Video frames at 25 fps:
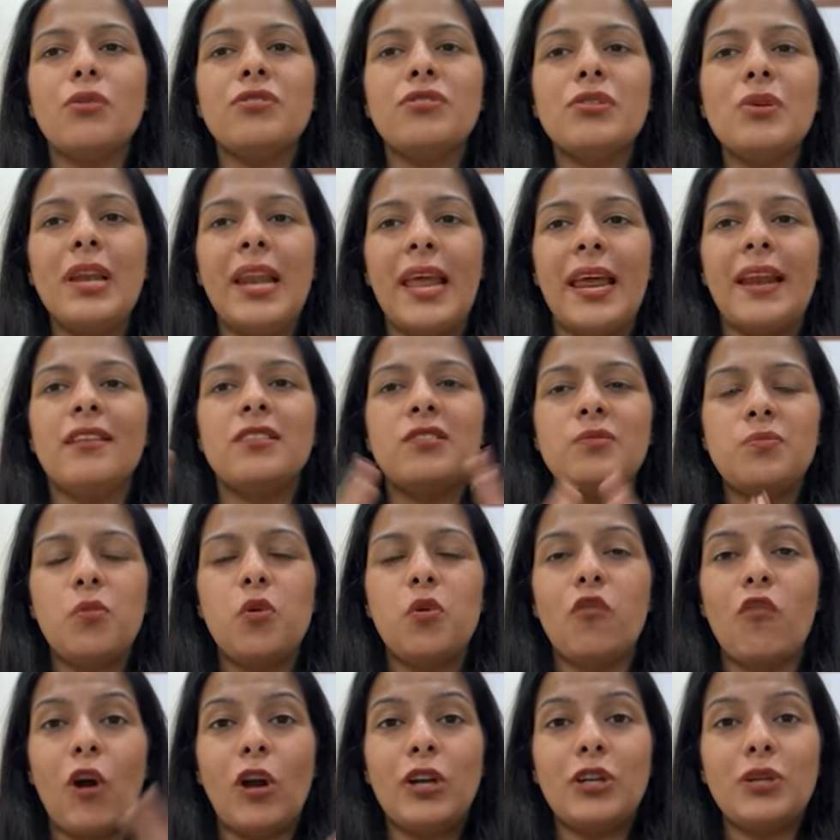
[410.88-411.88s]
now so let us
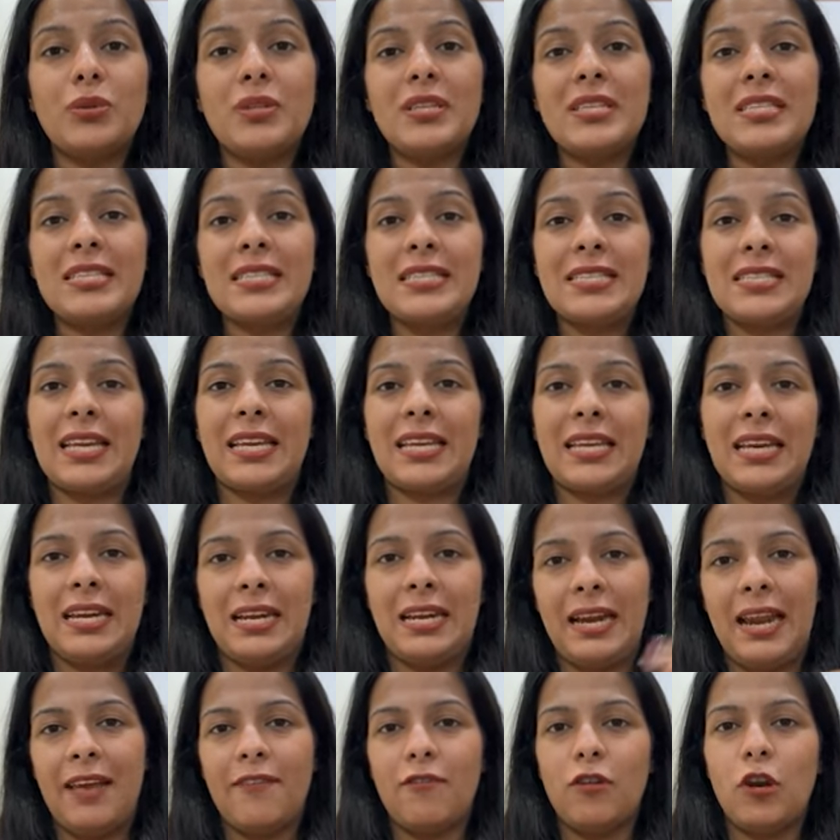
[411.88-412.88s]
move on to the
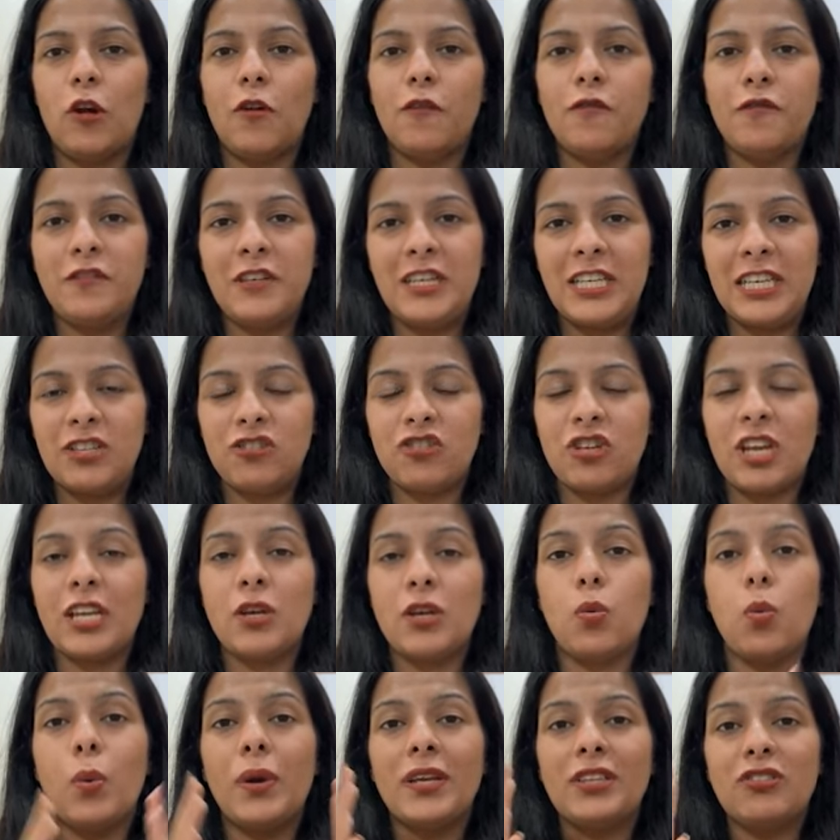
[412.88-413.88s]
second level of
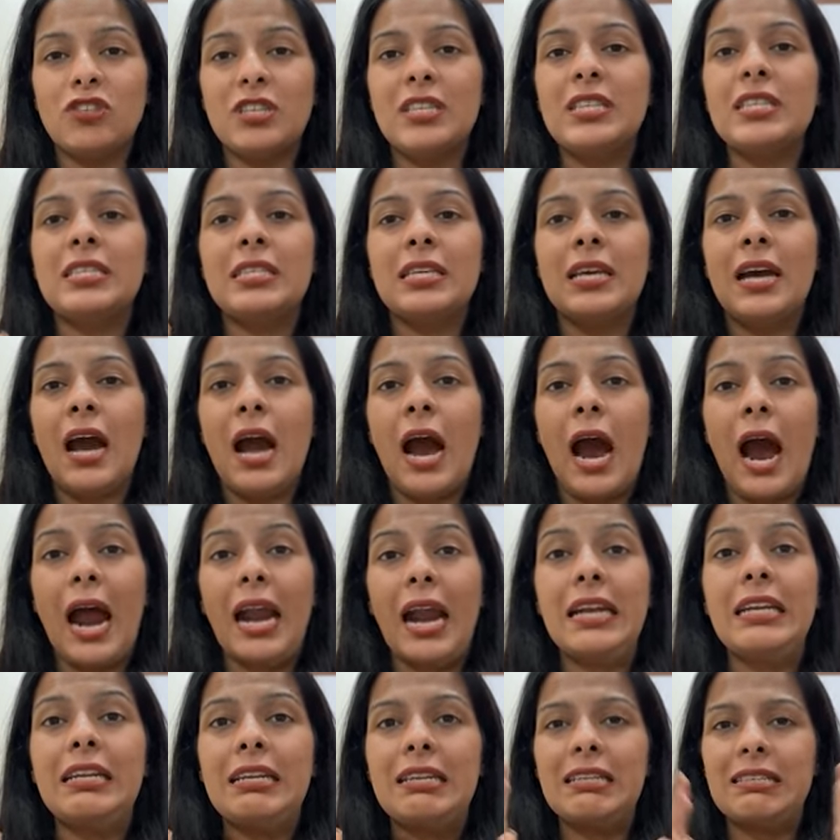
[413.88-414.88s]
teaching, which is
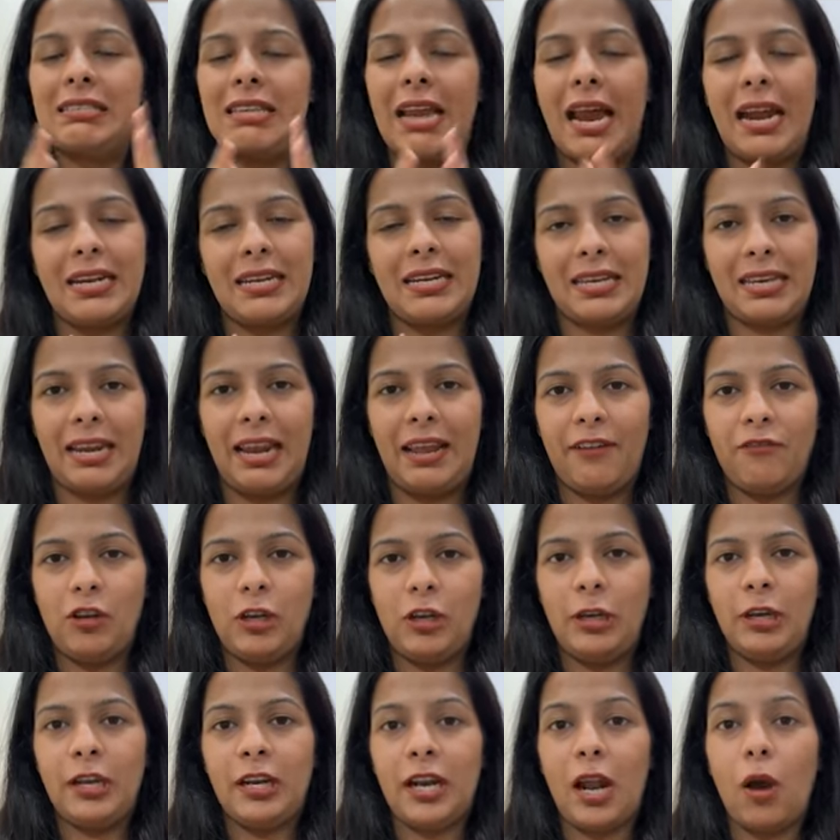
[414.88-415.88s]
understanding
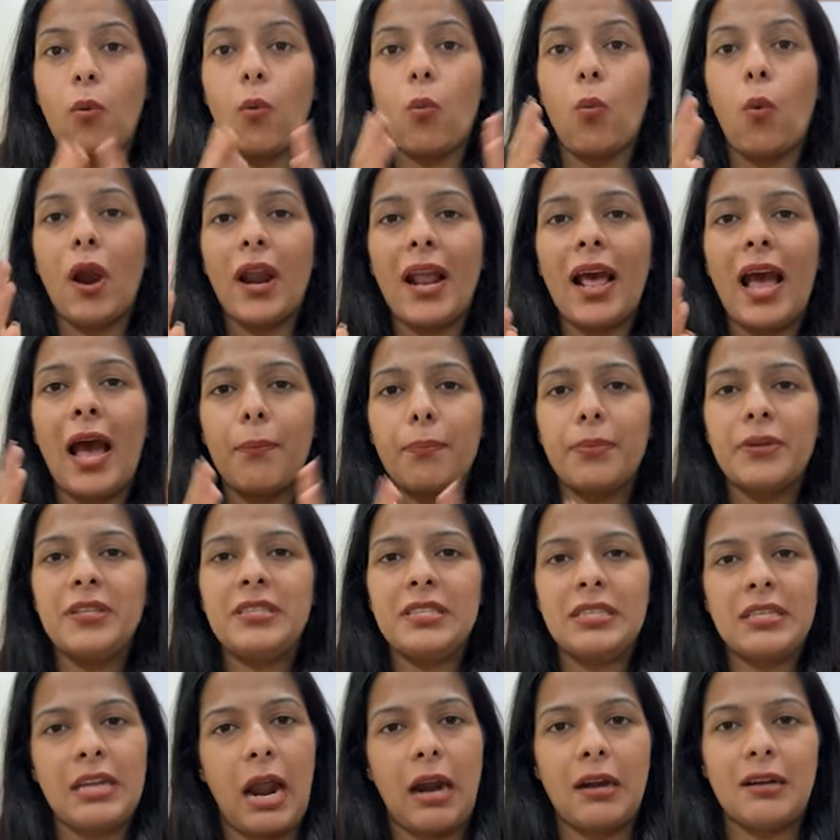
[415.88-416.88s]
level. Now what
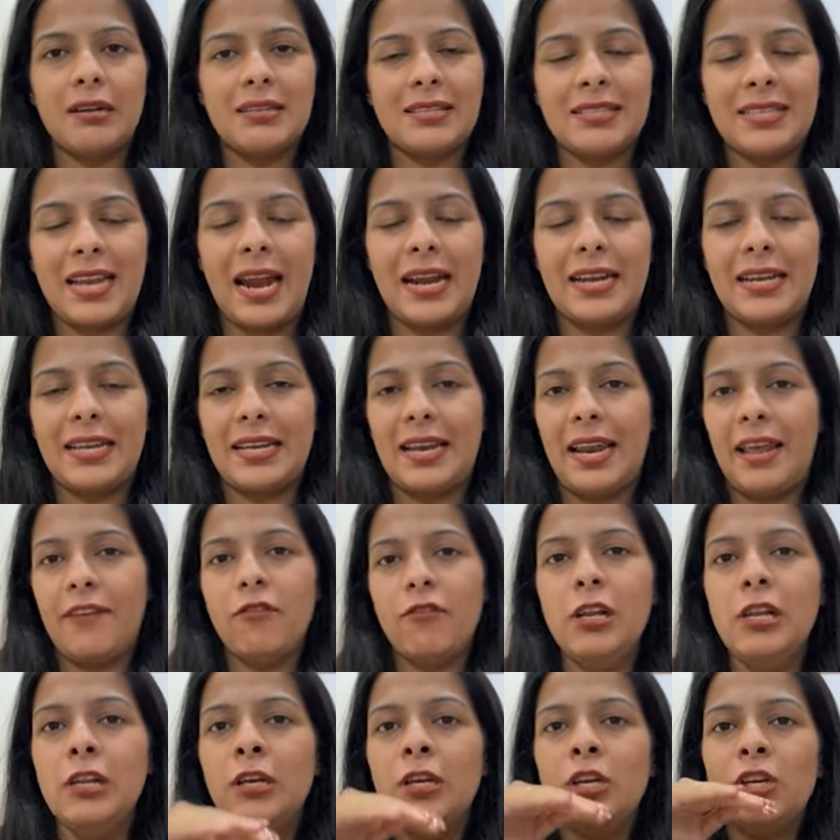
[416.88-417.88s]
happens in understanding
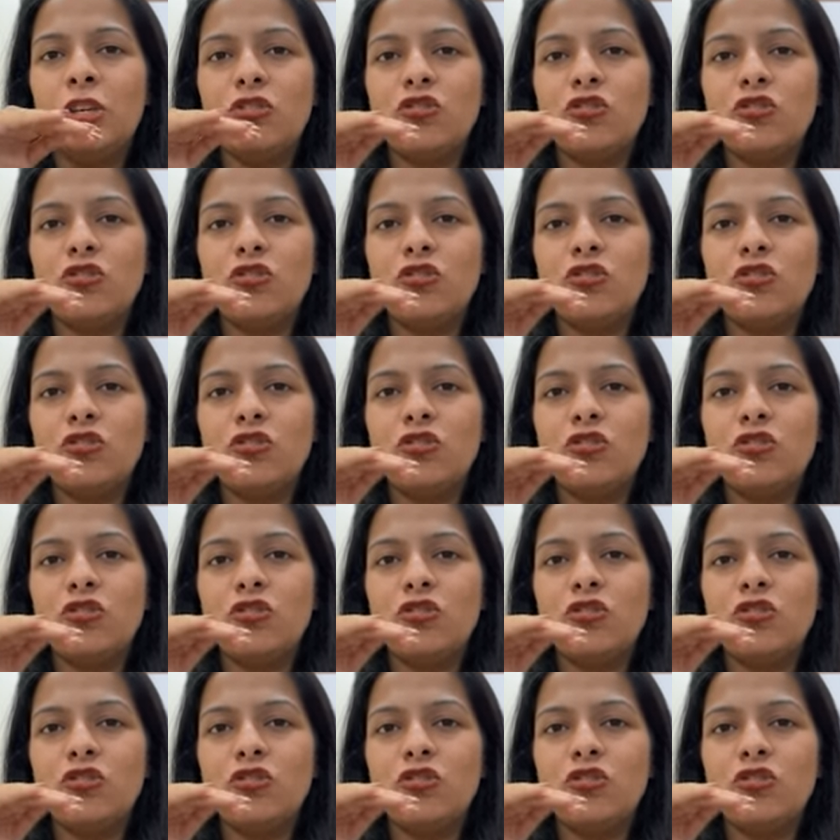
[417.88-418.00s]
level?